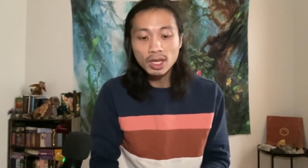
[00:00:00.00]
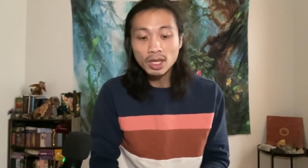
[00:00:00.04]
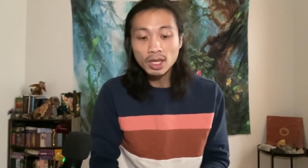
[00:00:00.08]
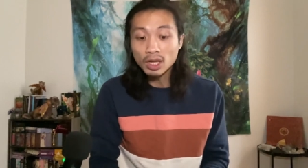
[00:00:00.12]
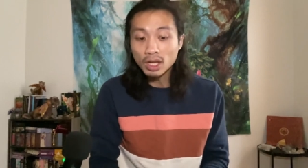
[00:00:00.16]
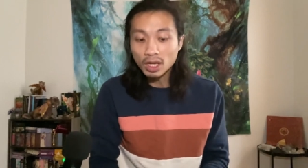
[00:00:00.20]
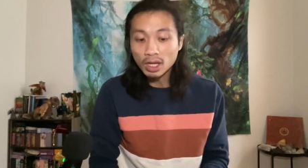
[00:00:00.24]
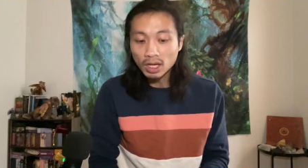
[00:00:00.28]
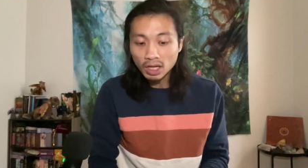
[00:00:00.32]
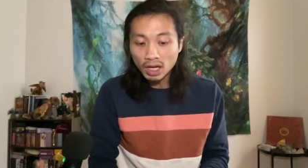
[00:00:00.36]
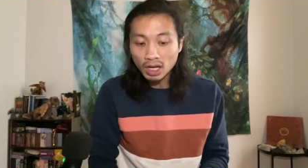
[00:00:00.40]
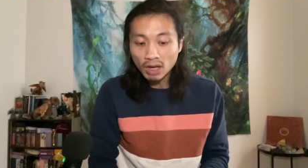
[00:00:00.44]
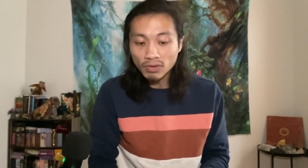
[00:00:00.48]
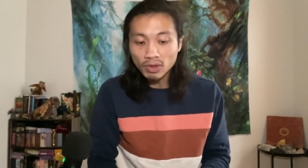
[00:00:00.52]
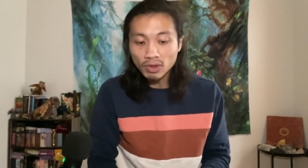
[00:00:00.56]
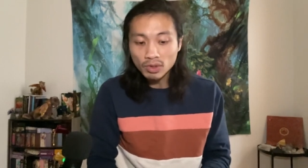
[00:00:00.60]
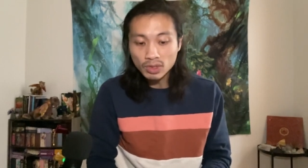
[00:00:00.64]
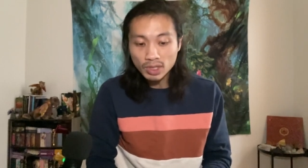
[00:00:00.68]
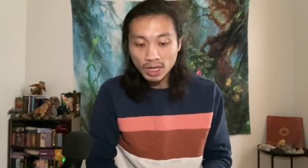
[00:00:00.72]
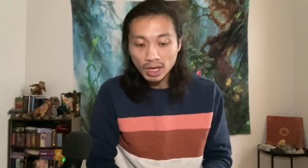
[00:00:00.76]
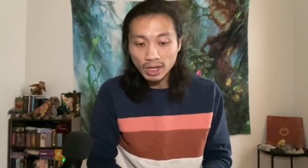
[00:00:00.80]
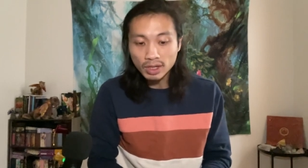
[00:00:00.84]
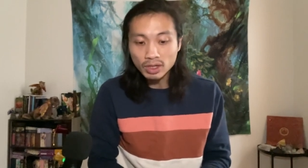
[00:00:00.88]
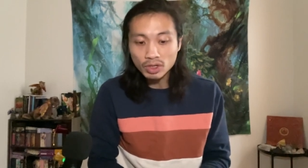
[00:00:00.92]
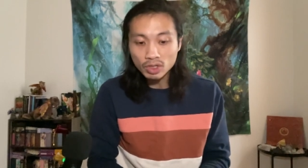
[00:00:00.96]
You could have those
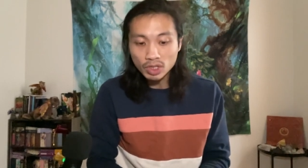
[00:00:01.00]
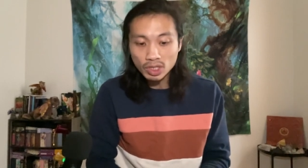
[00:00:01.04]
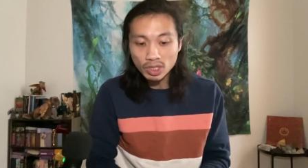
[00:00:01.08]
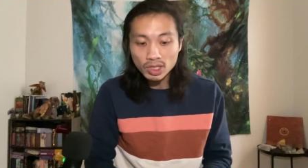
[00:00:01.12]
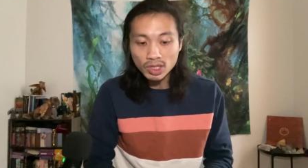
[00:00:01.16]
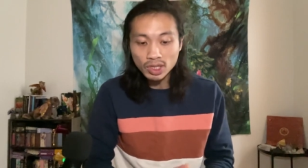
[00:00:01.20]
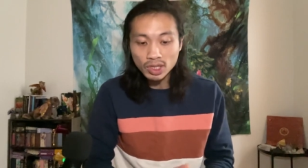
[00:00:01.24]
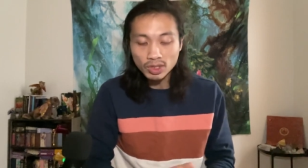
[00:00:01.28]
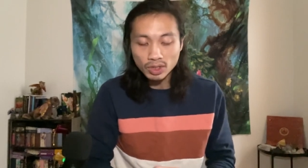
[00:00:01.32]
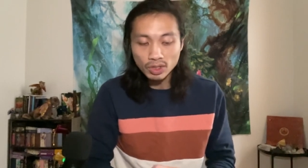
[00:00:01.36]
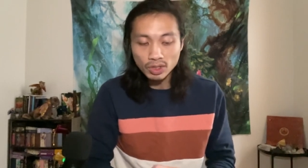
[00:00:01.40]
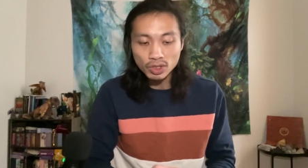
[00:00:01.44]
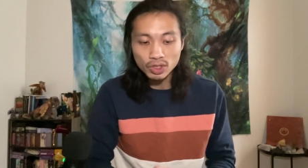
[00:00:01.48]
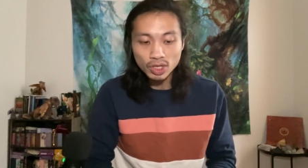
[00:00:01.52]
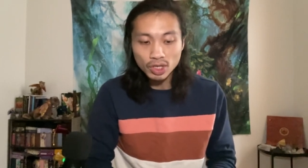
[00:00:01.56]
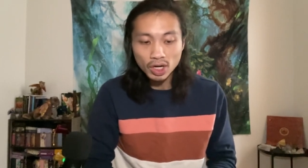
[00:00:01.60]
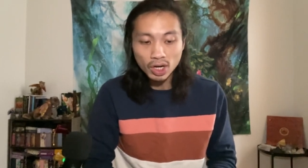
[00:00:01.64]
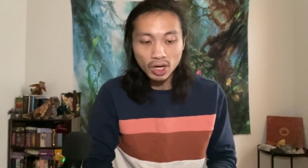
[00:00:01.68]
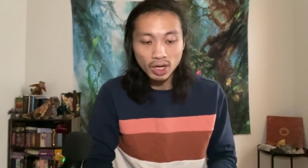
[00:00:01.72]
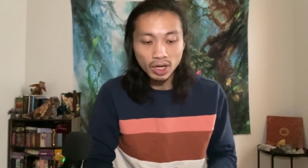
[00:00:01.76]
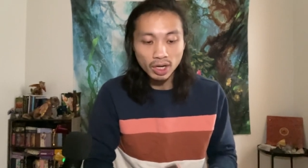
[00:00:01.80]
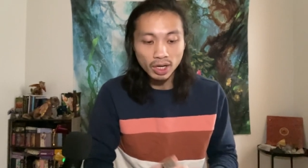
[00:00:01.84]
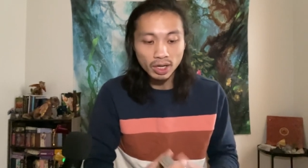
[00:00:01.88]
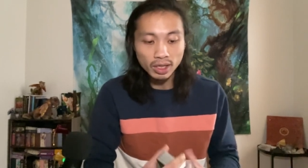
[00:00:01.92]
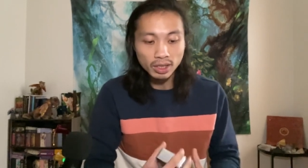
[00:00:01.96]
energies in your
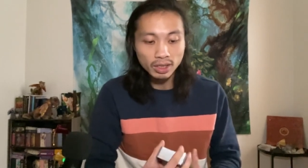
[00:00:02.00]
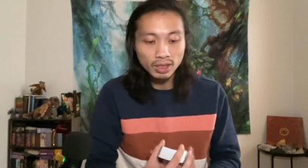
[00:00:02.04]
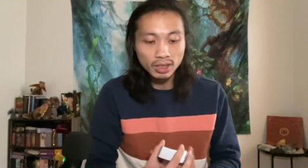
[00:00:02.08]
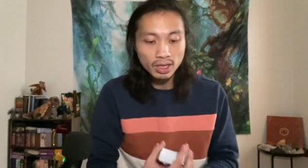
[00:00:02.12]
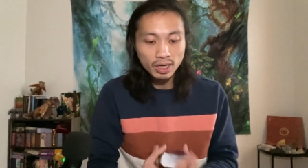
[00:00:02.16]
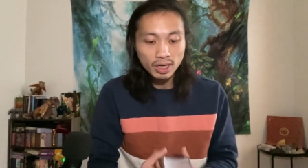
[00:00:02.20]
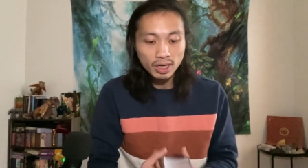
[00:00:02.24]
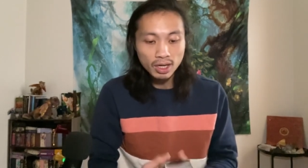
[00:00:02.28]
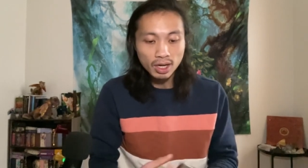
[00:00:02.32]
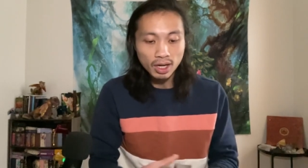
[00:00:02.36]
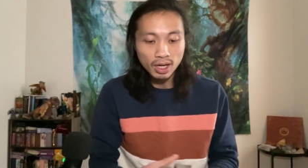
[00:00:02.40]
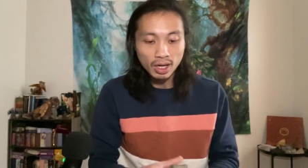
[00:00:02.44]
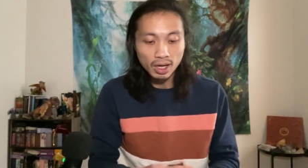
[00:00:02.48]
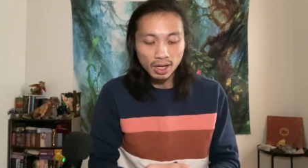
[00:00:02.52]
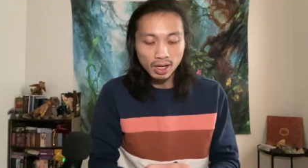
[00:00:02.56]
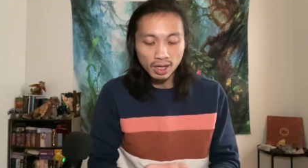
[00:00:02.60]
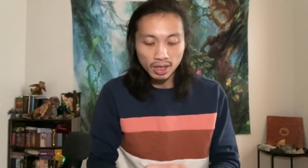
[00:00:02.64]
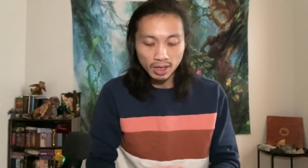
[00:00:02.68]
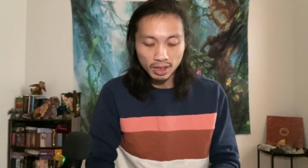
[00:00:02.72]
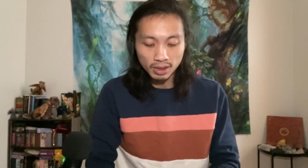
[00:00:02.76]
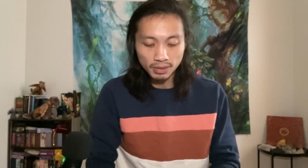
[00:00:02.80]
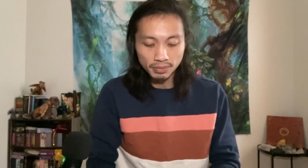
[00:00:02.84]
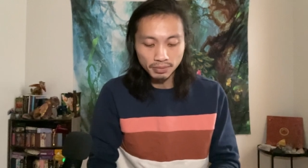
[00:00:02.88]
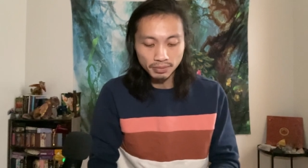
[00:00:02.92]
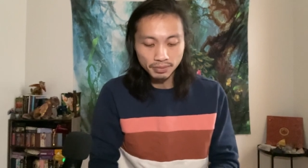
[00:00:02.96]
chart.
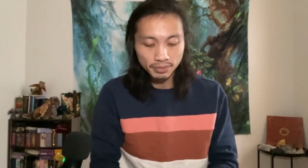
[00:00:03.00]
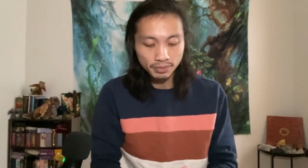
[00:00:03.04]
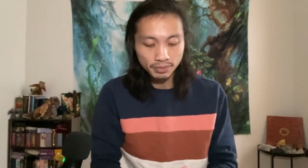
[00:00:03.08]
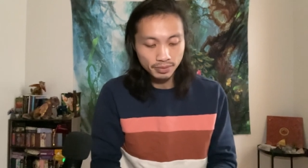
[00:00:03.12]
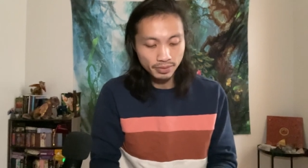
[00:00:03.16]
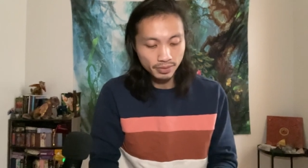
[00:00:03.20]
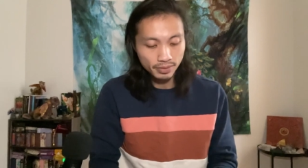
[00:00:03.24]
Um,